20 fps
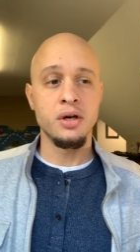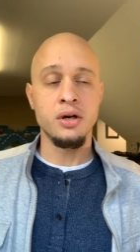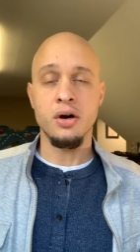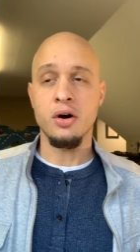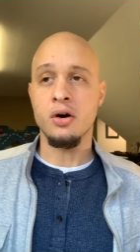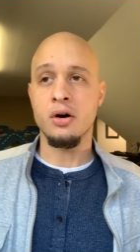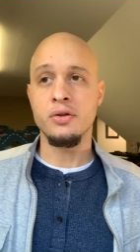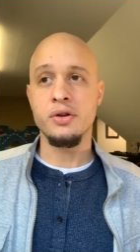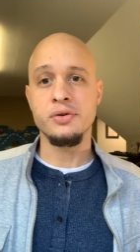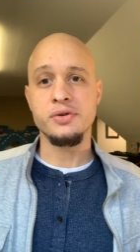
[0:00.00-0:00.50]

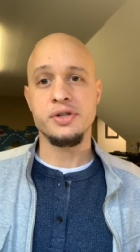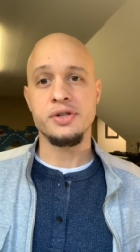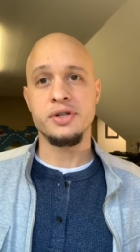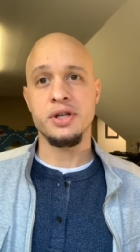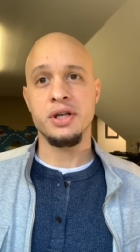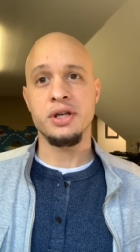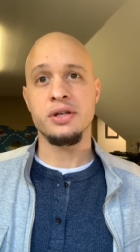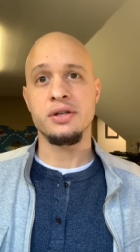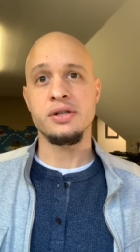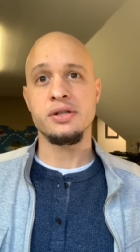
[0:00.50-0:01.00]
All those
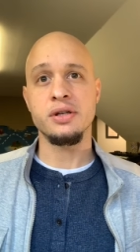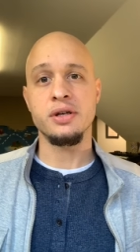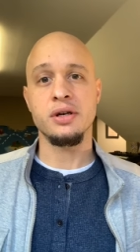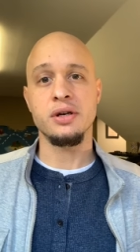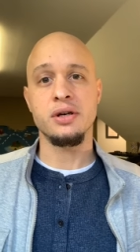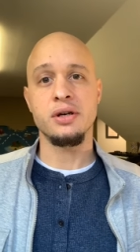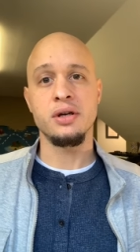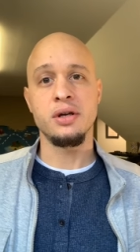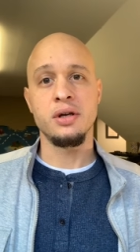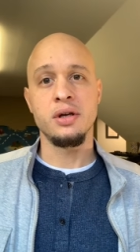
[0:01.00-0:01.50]
things,
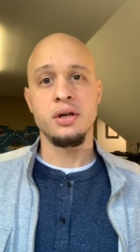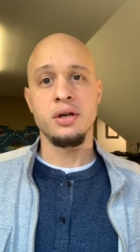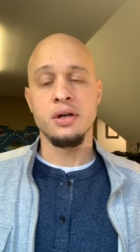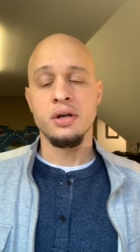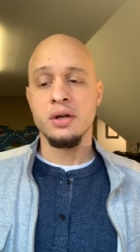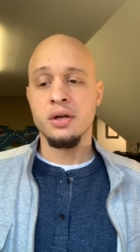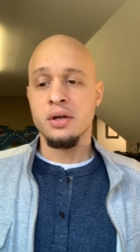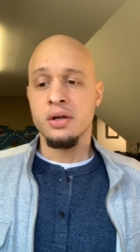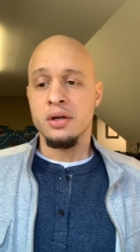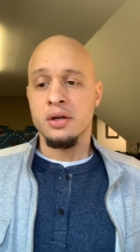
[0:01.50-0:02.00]
and
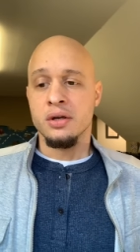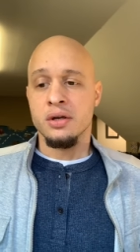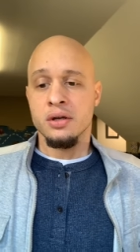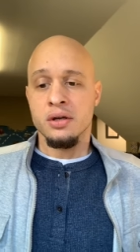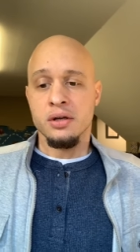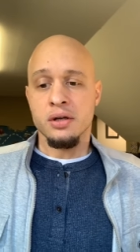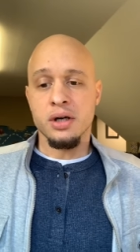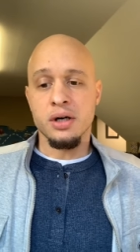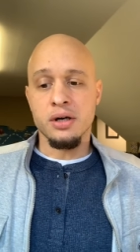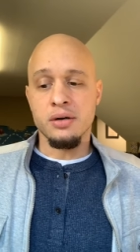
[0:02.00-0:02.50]

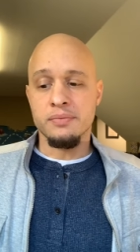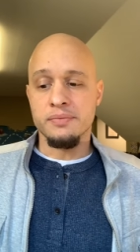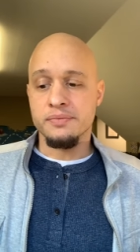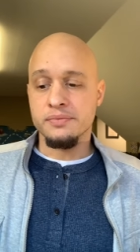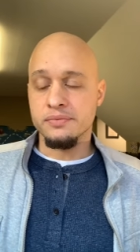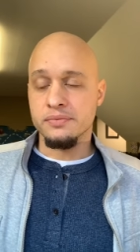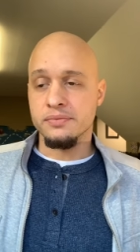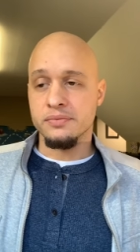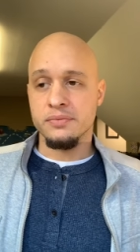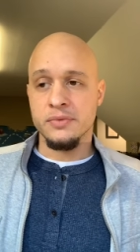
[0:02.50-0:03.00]

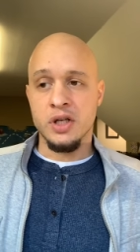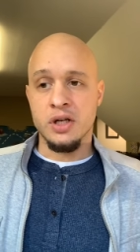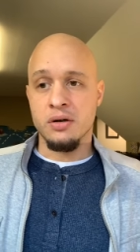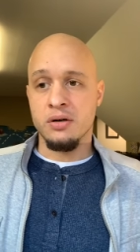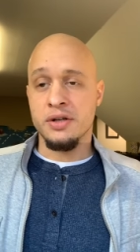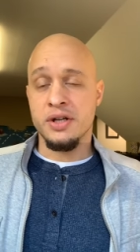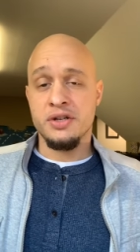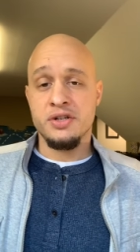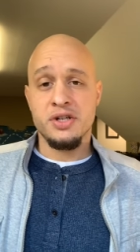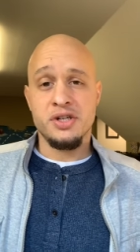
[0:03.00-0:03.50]

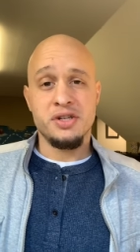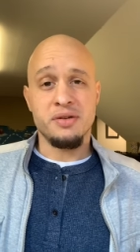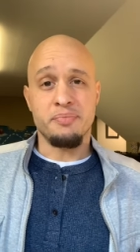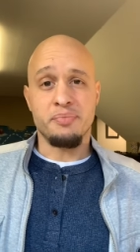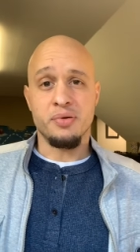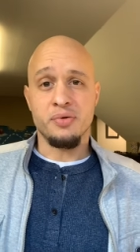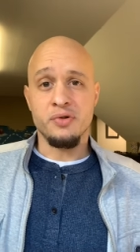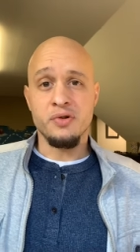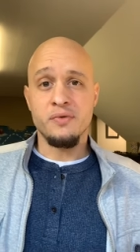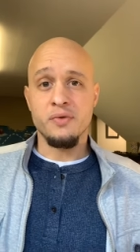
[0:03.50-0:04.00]
then just
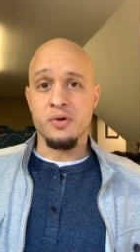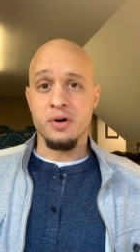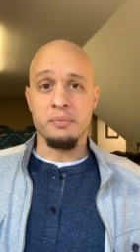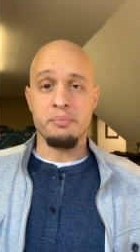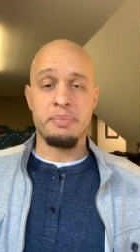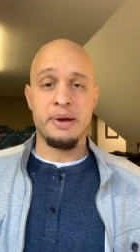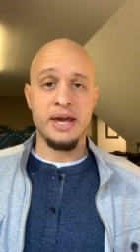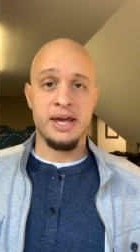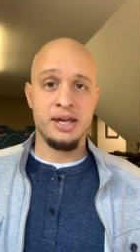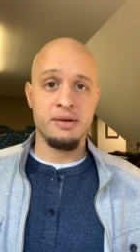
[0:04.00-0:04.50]
approval and
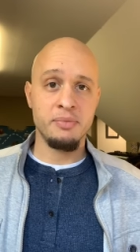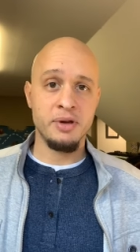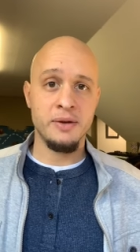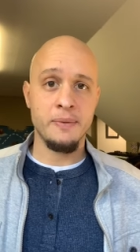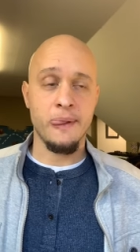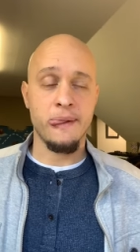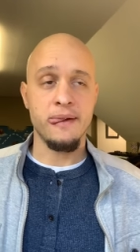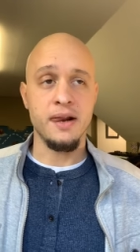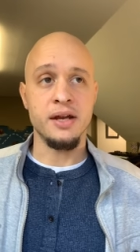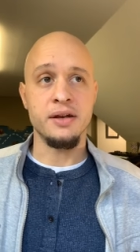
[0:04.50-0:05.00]

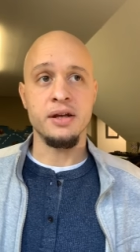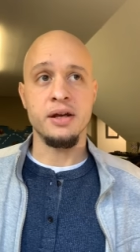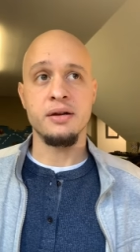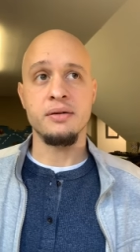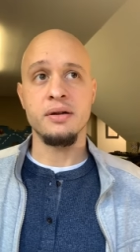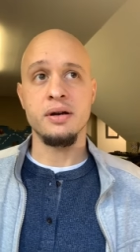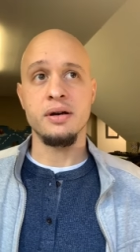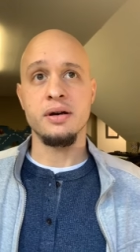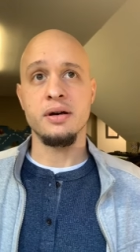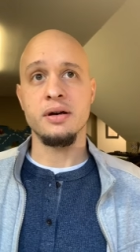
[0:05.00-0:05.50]
payment, and
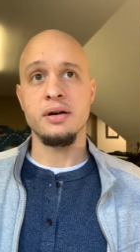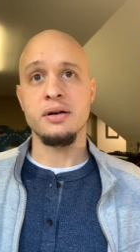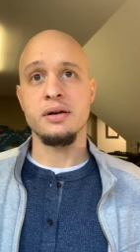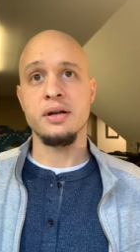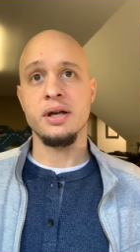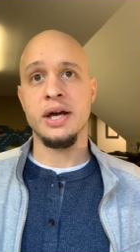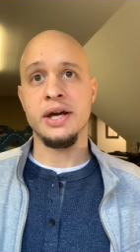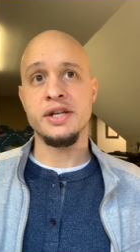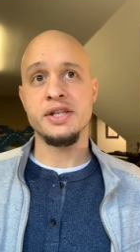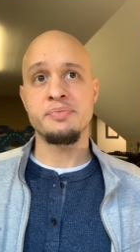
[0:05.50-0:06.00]
then
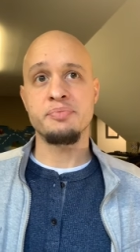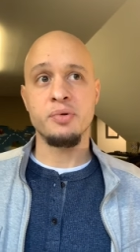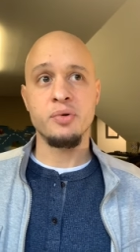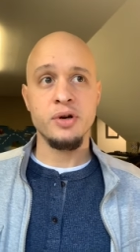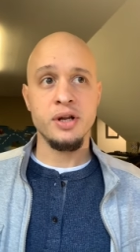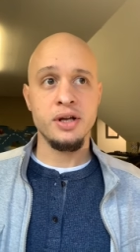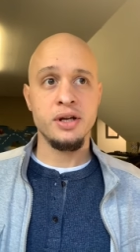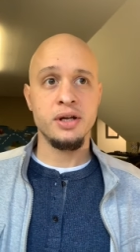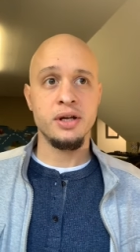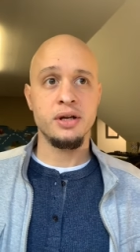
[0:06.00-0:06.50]

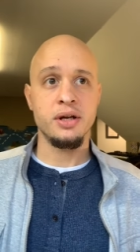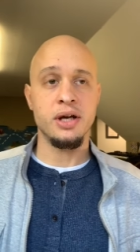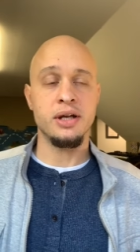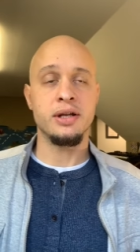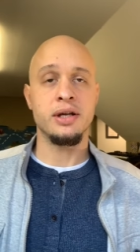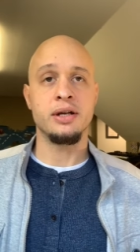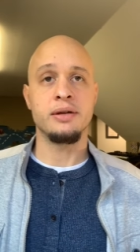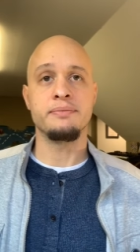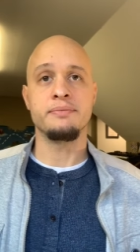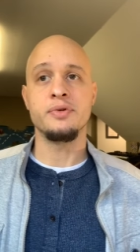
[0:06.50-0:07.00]
exporting it, and
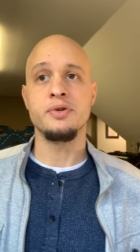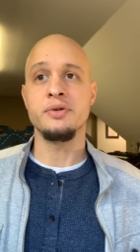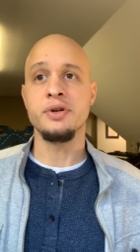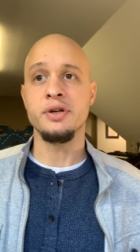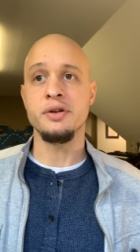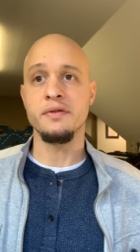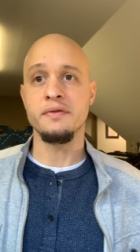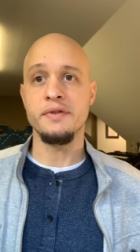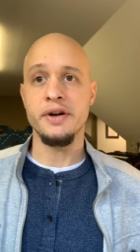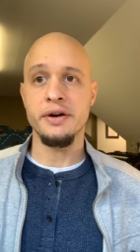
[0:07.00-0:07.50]
then doing
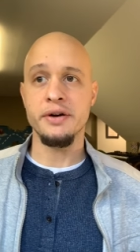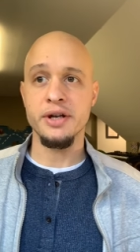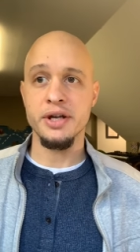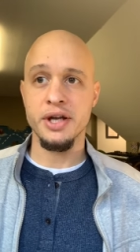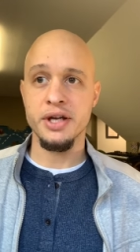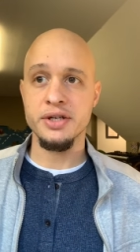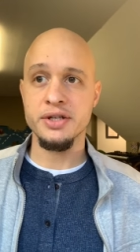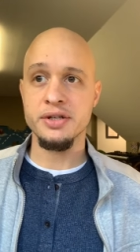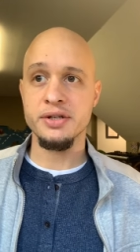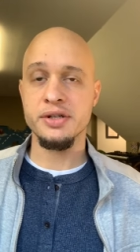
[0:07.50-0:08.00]
your
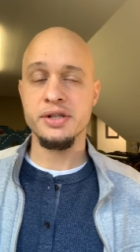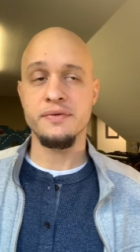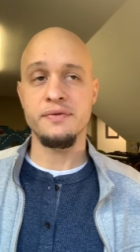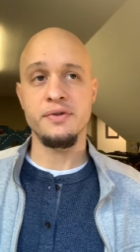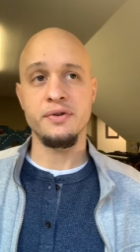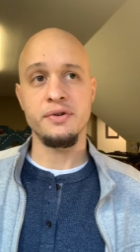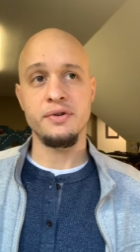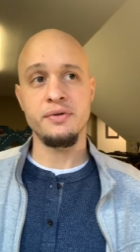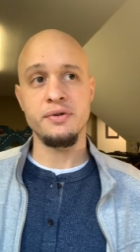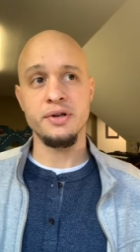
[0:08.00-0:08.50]
variations. If
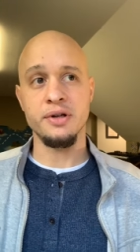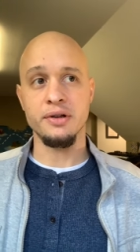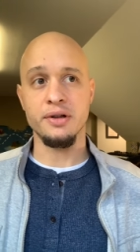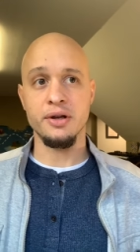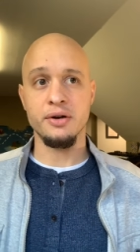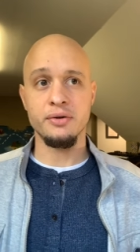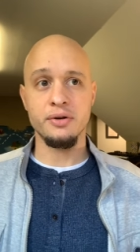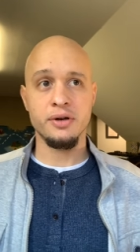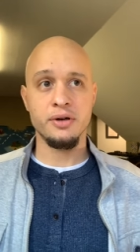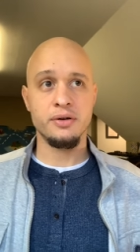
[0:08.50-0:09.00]
you're doing a
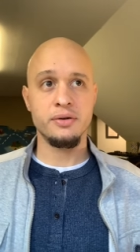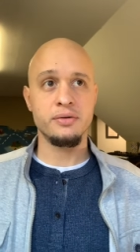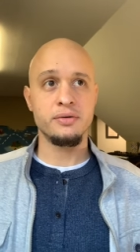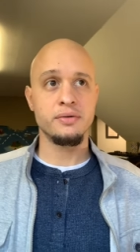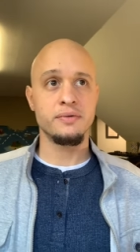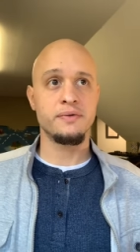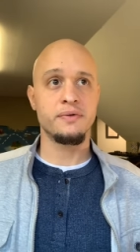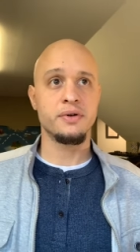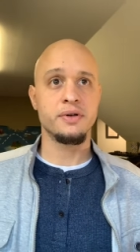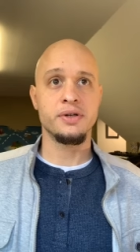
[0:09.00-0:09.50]
logo,
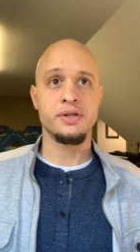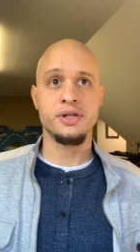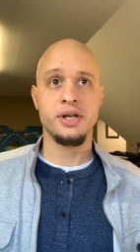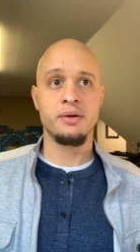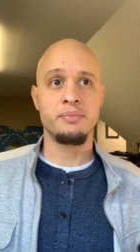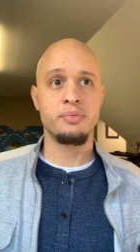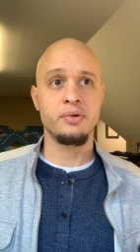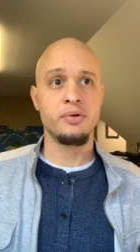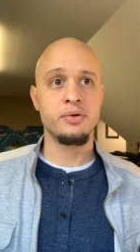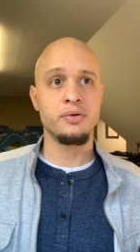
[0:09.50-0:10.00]
for
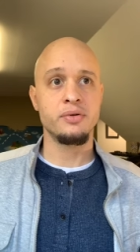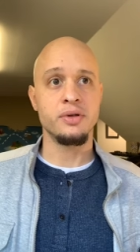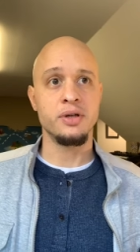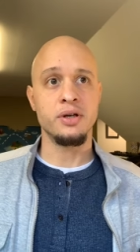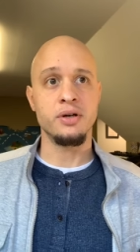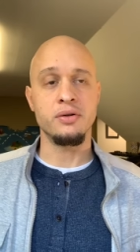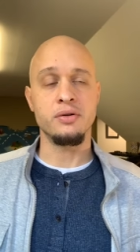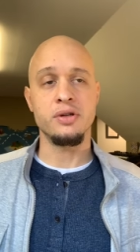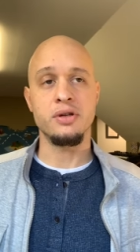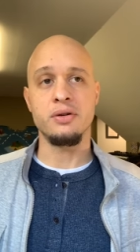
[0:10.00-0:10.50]
example,
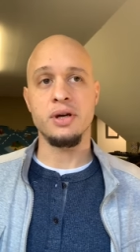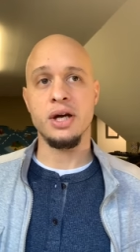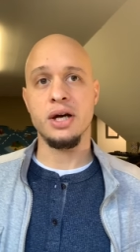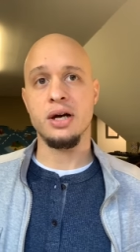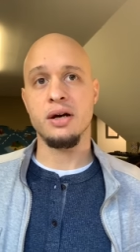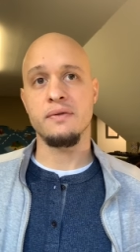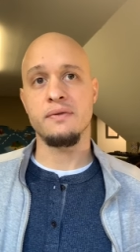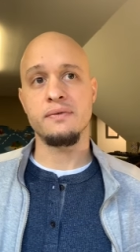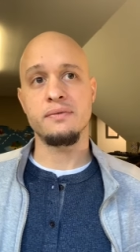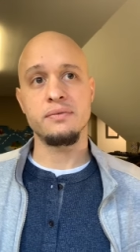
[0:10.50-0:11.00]
you
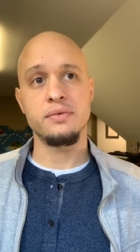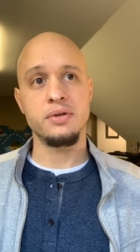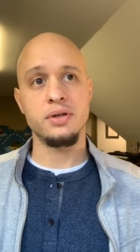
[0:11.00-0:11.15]
have